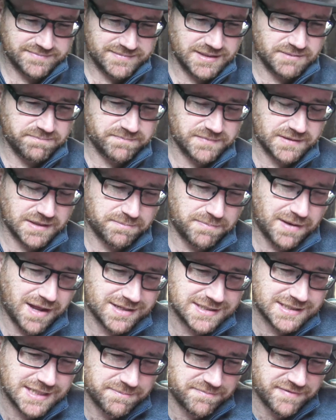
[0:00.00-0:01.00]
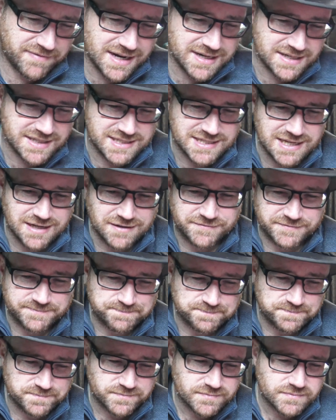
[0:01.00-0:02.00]
The party that prided itself
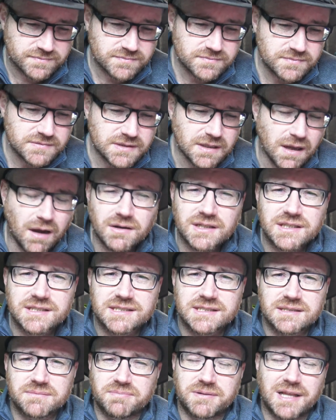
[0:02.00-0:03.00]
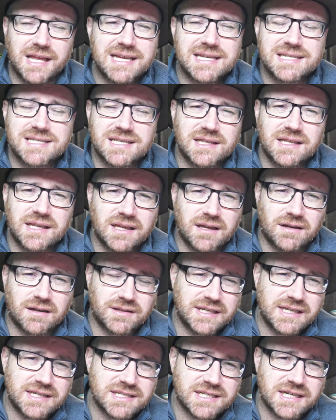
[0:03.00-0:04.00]
on its place on
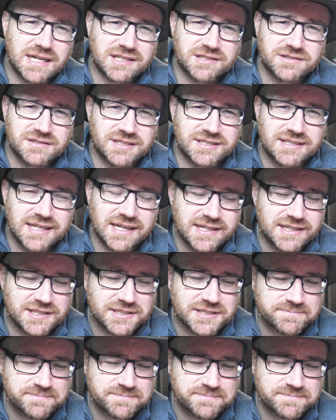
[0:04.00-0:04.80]
the international stage,